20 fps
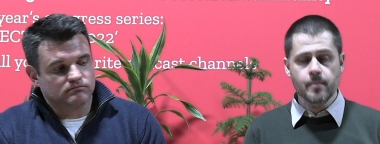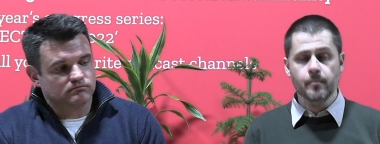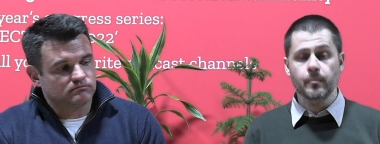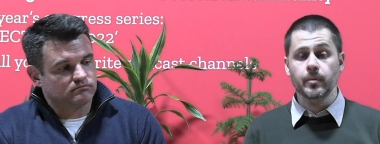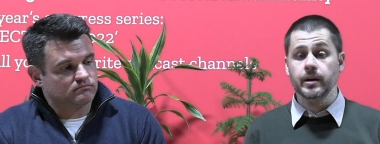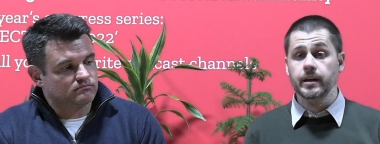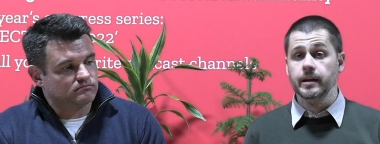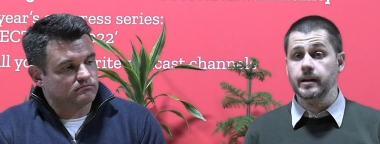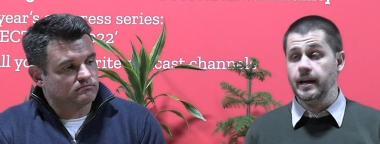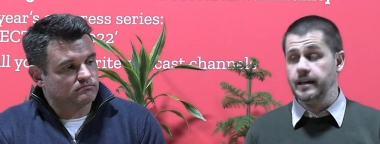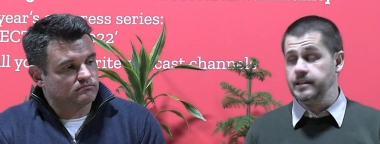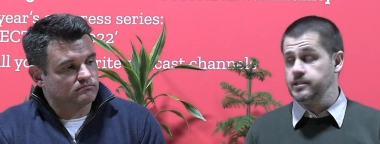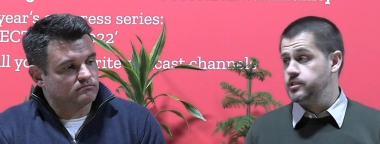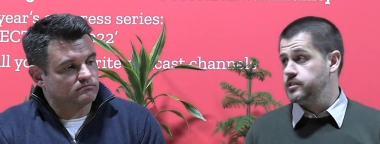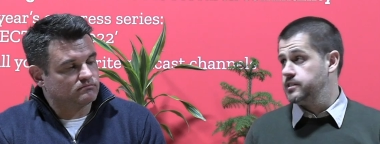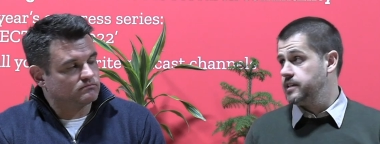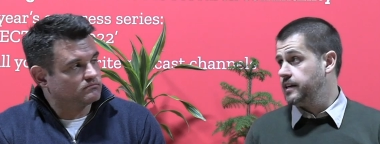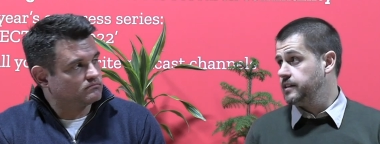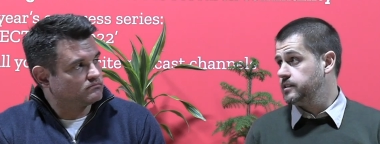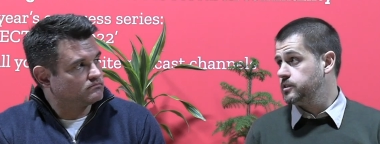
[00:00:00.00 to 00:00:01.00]
Speaker 1: But it, as
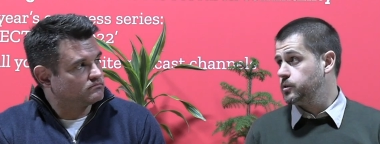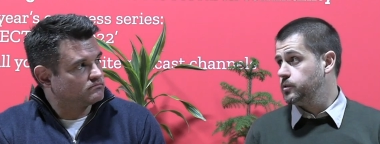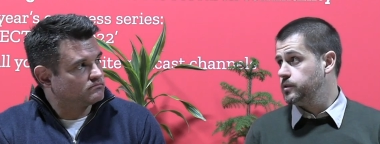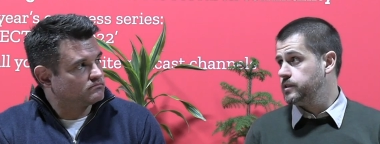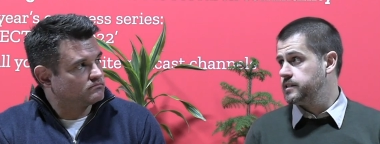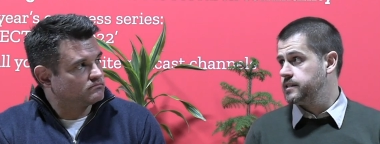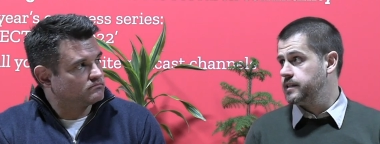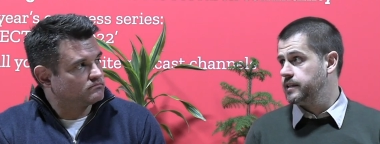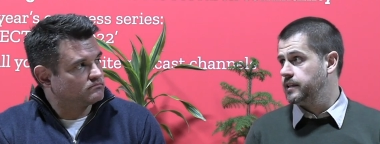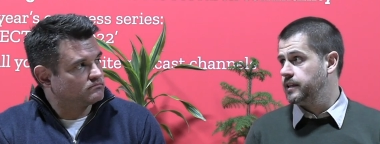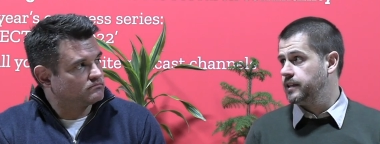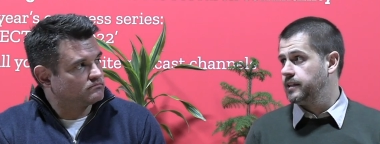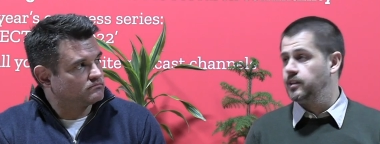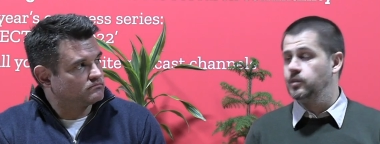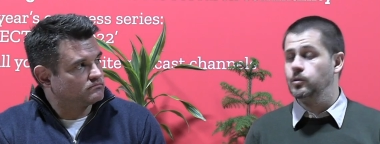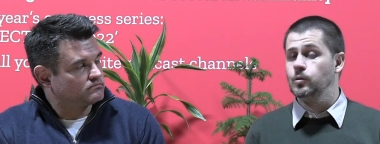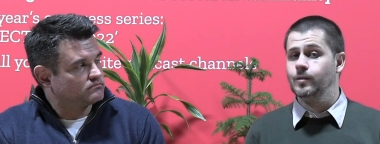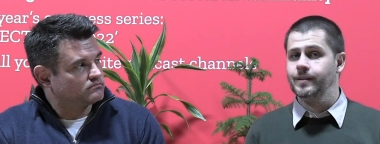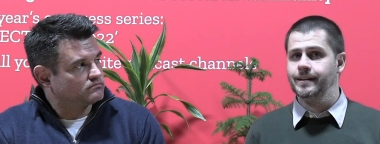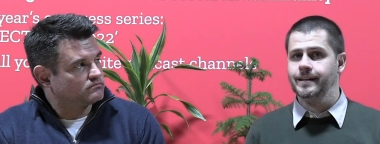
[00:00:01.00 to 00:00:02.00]
you say, it's good to see that
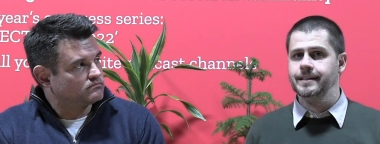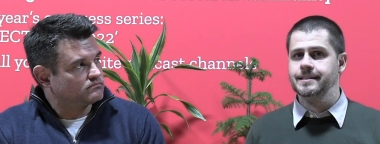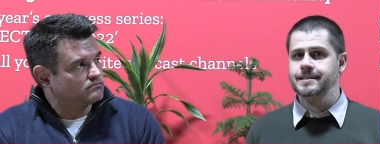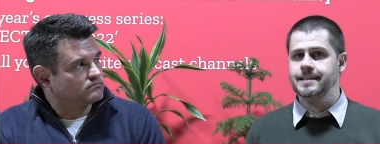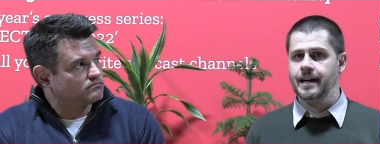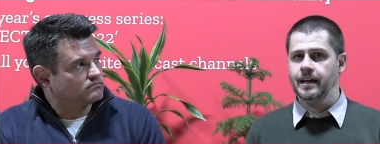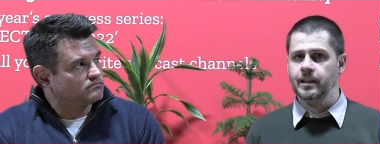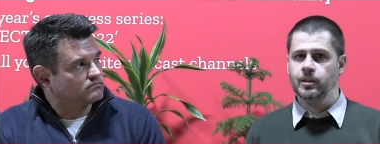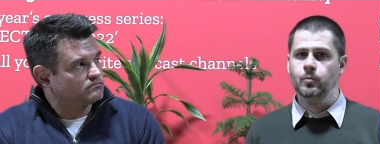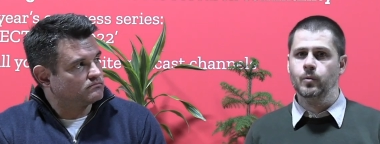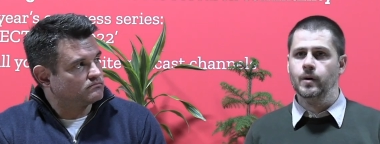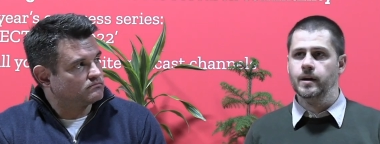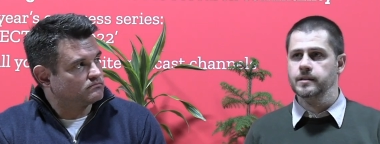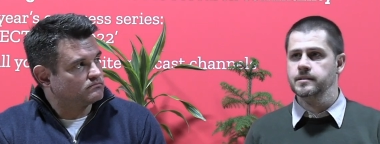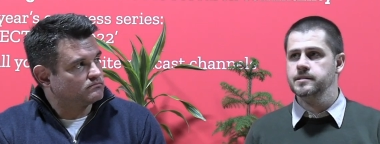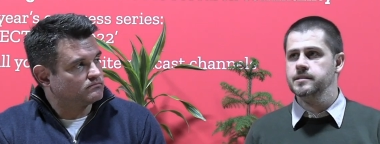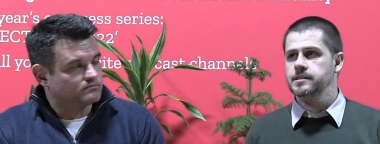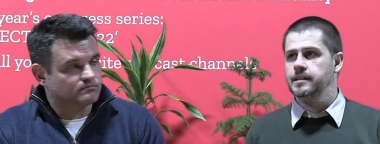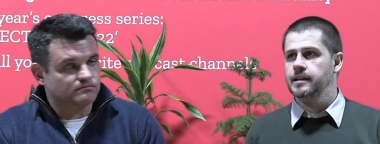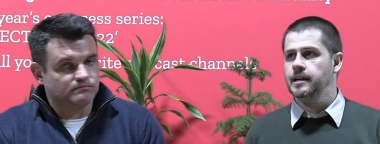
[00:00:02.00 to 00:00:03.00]
they're looking into other
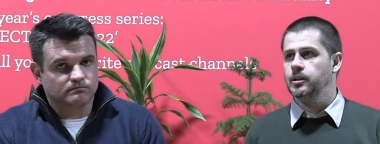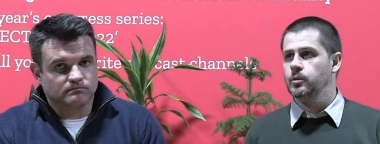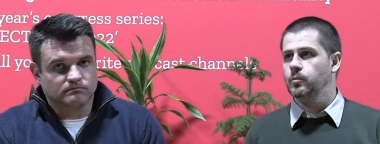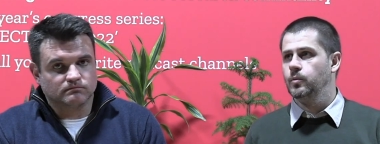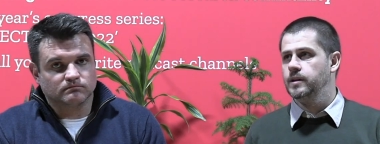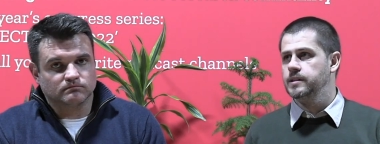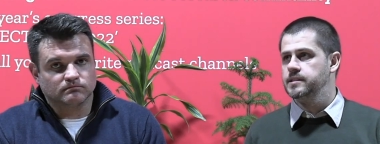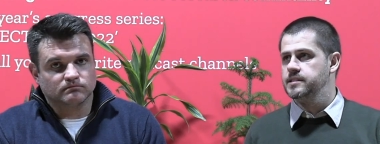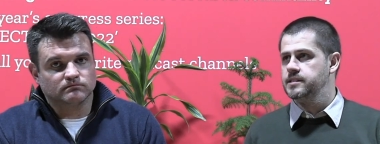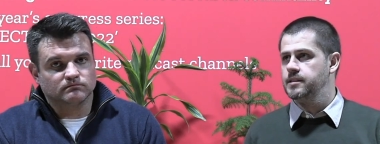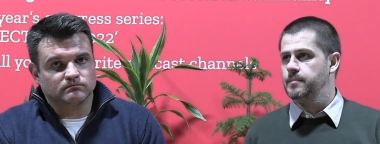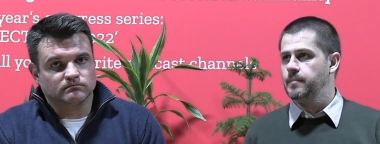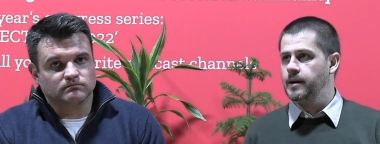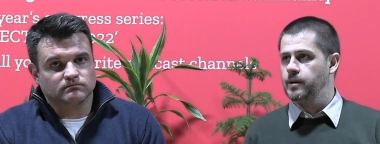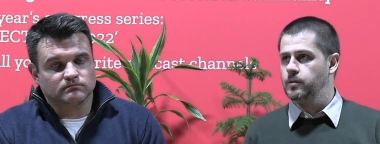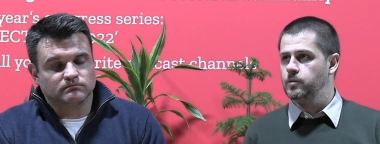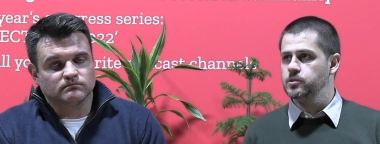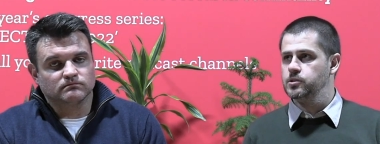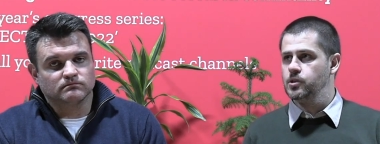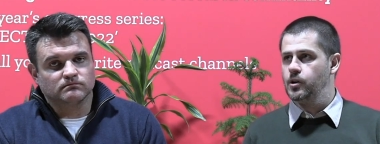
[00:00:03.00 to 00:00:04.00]
ones, and other ones that
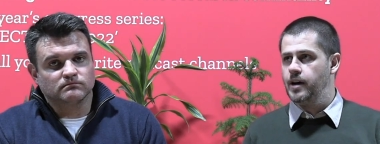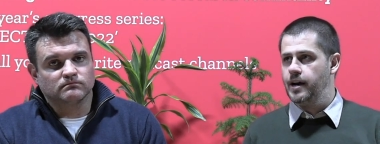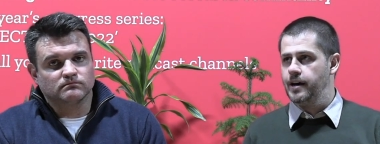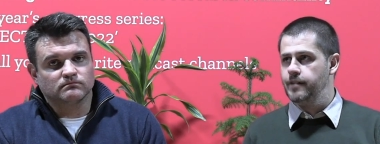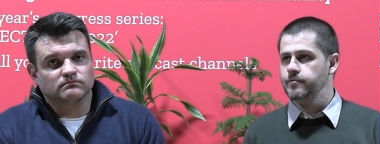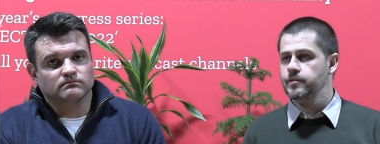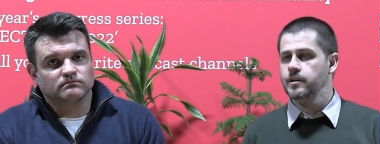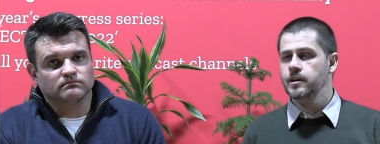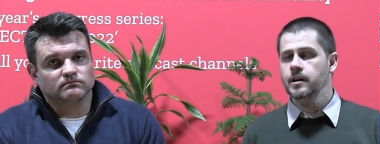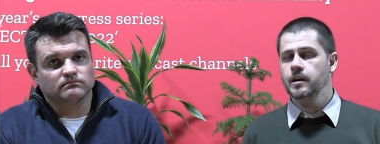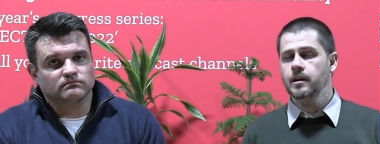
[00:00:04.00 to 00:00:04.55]
may also have,